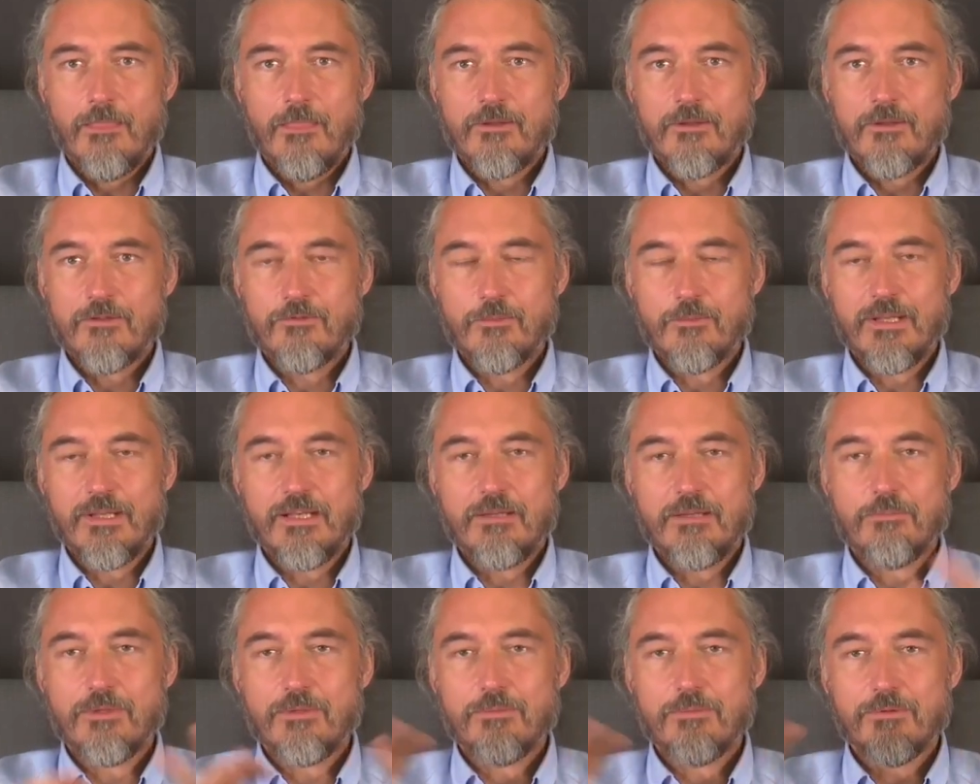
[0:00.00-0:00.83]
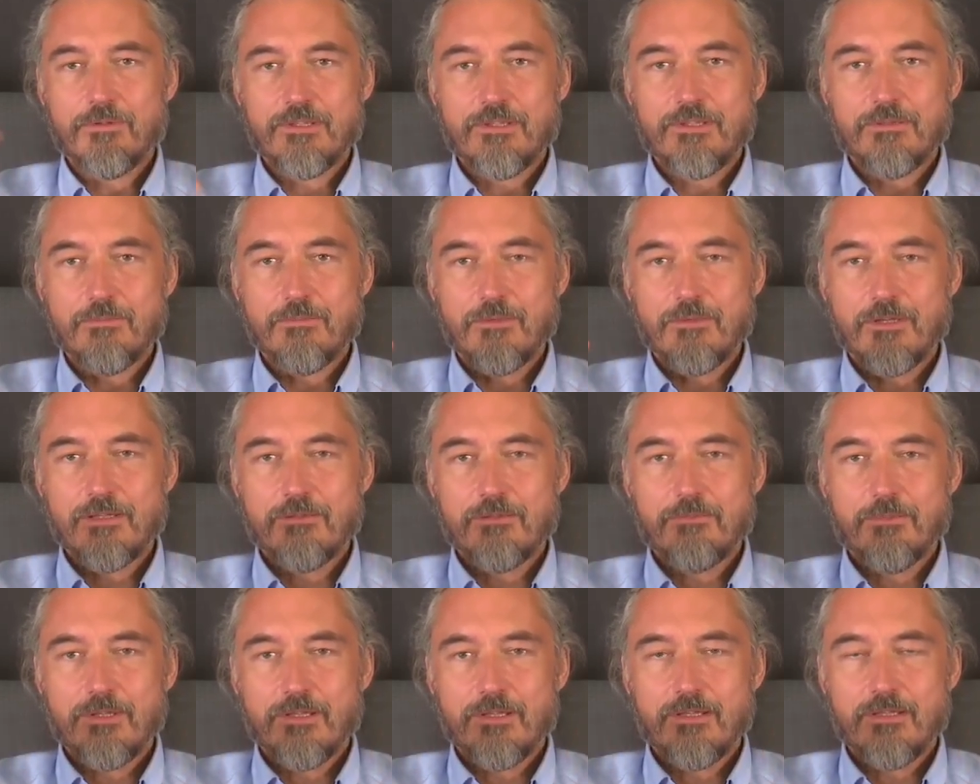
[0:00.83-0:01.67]
But for many people, it
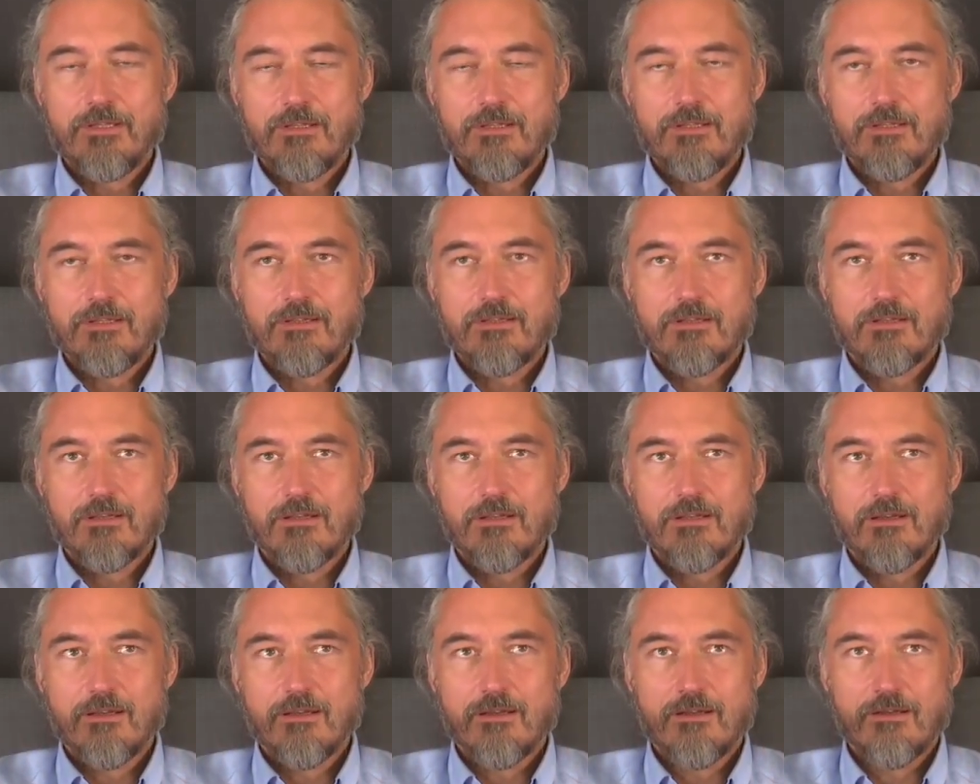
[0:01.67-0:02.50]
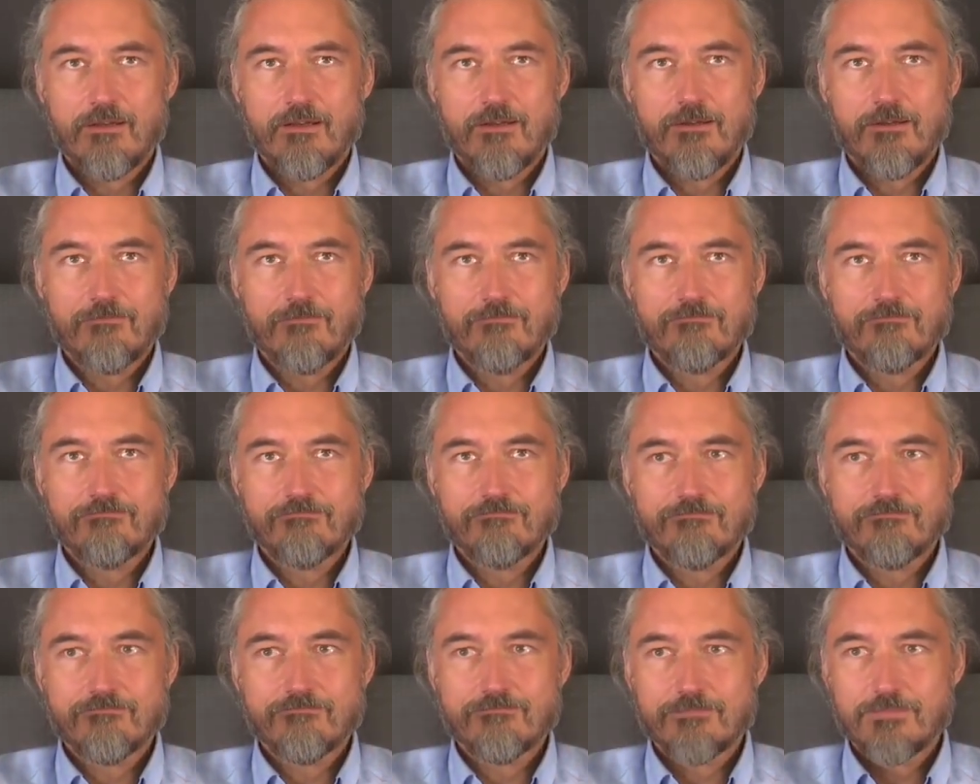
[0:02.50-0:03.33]
might be
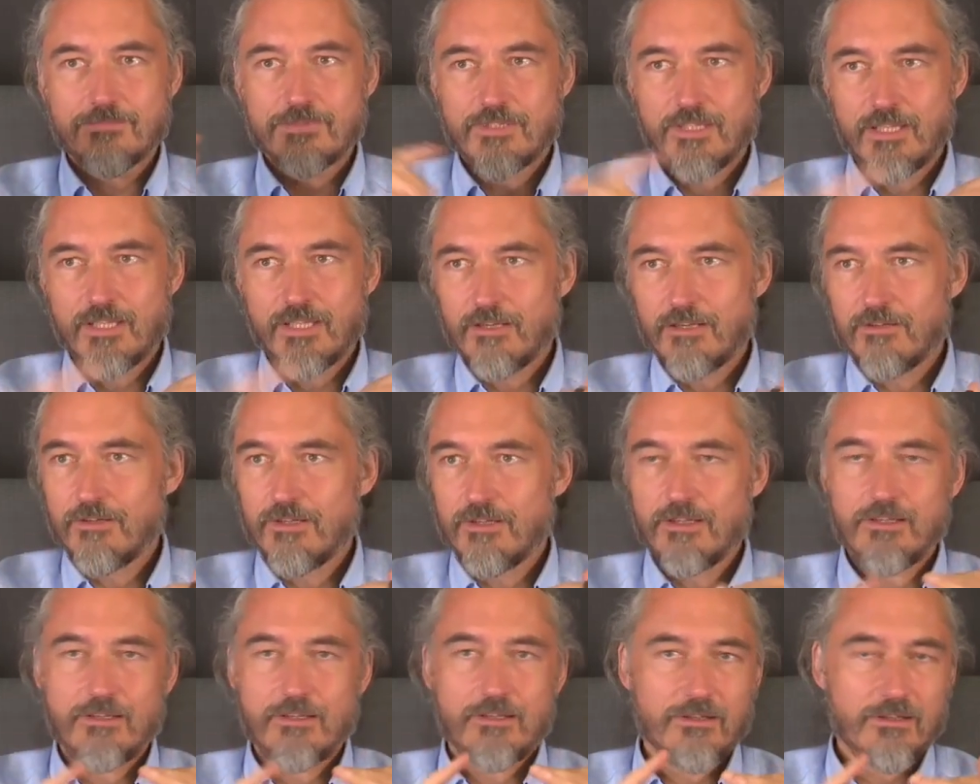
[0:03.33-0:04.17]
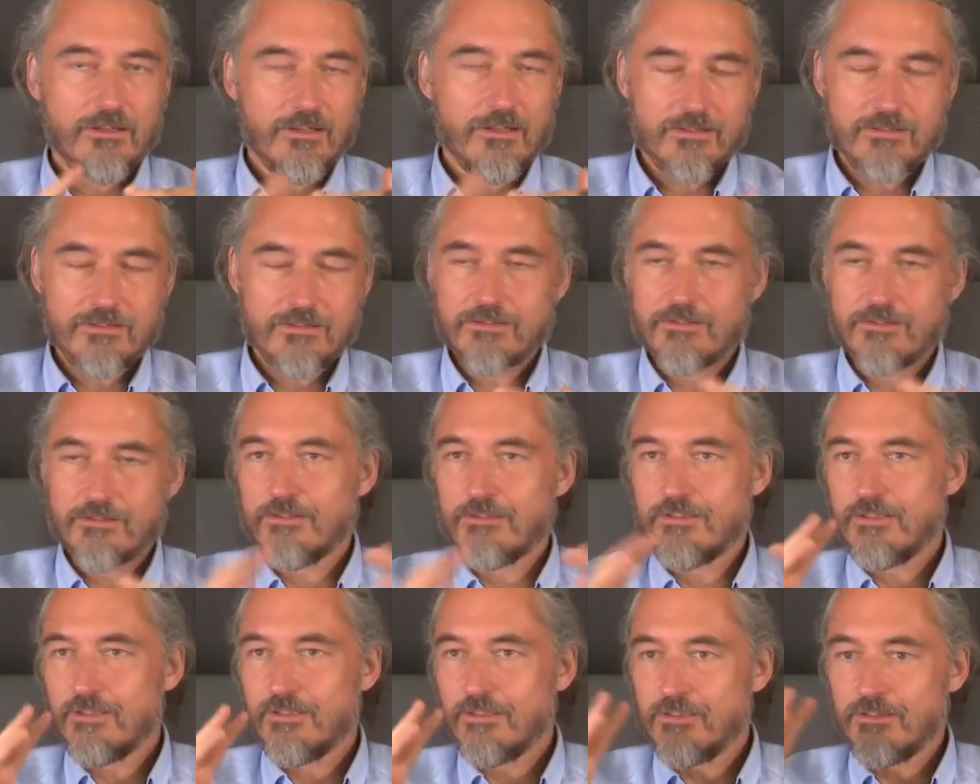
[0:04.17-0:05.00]
scary,
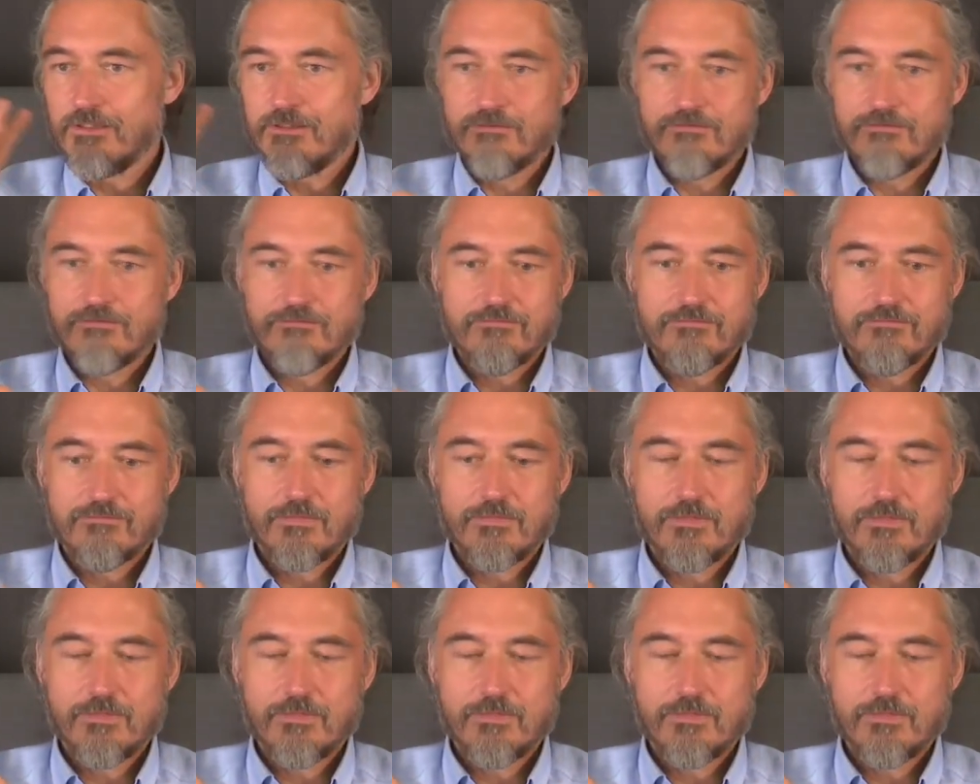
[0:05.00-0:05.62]
uncertain.